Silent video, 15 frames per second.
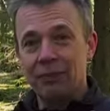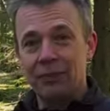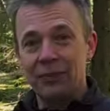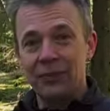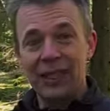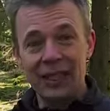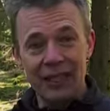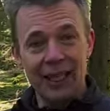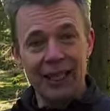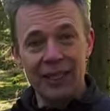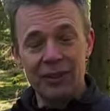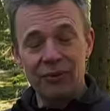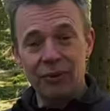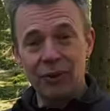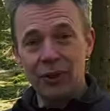this guide
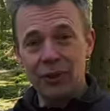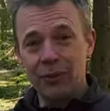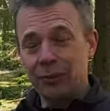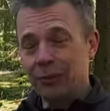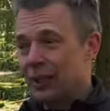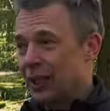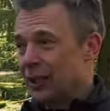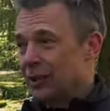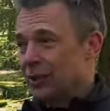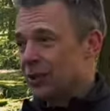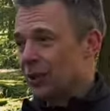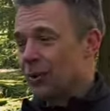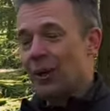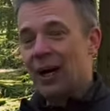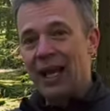is for you.
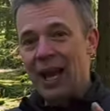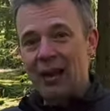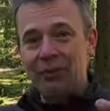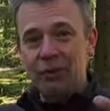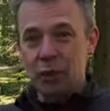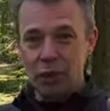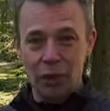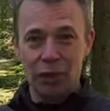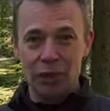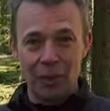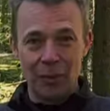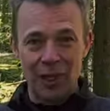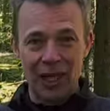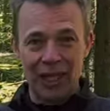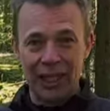So I have a
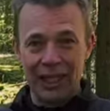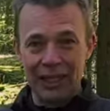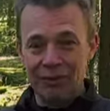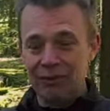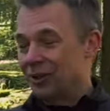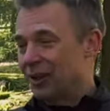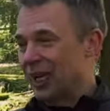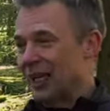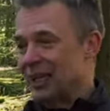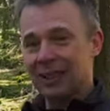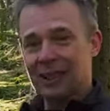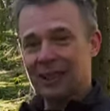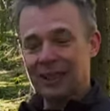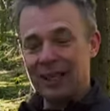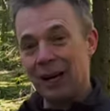system, luckily, for
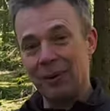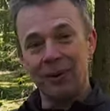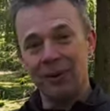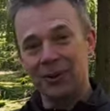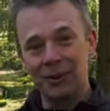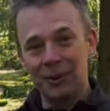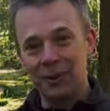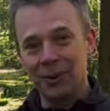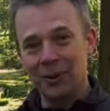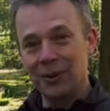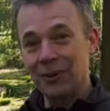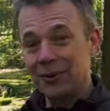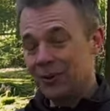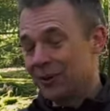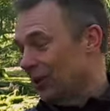that I'm going to show
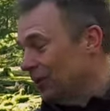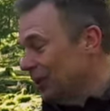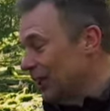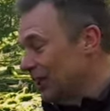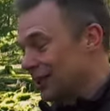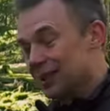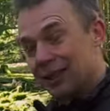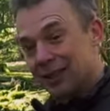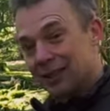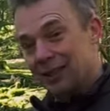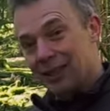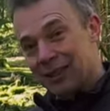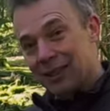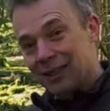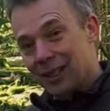you. Not
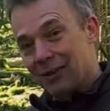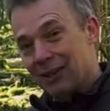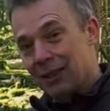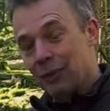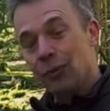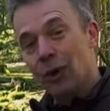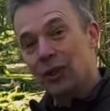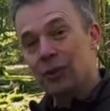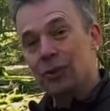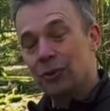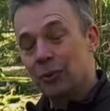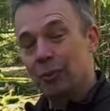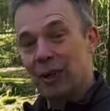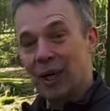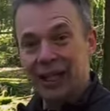necessarily what
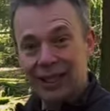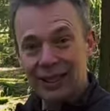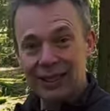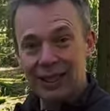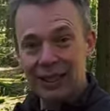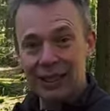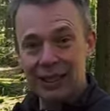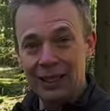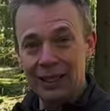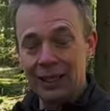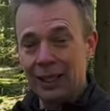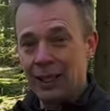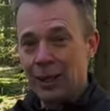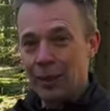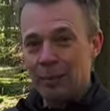to buy exactly,
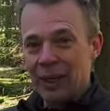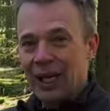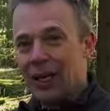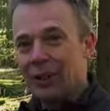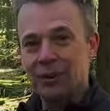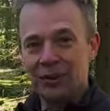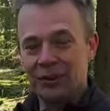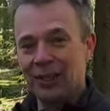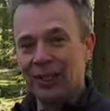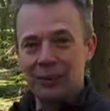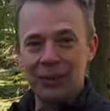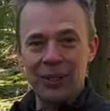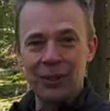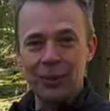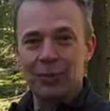but how to think
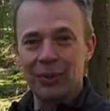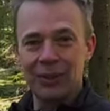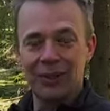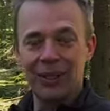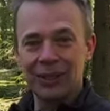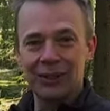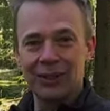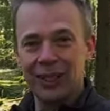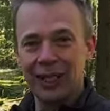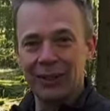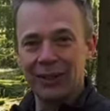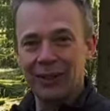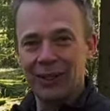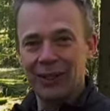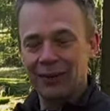when you put things
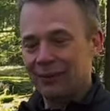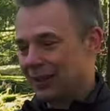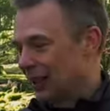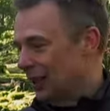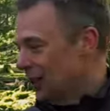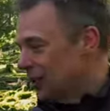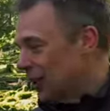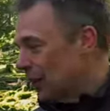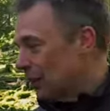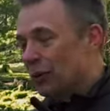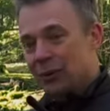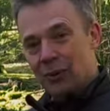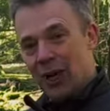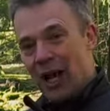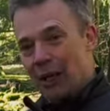together. So I'm
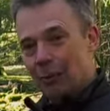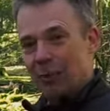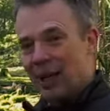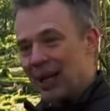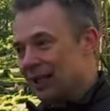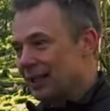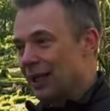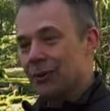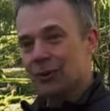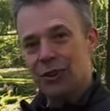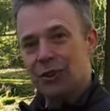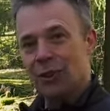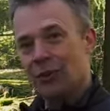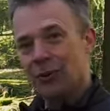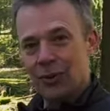going to unpack now and
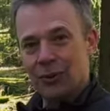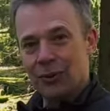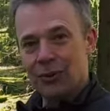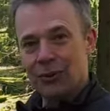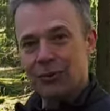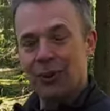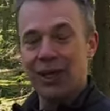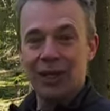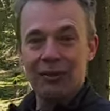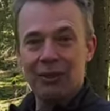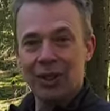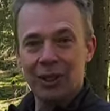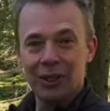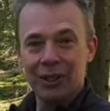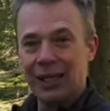show you what I've
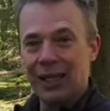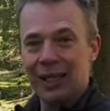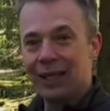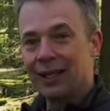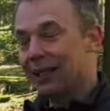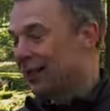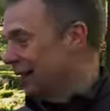got and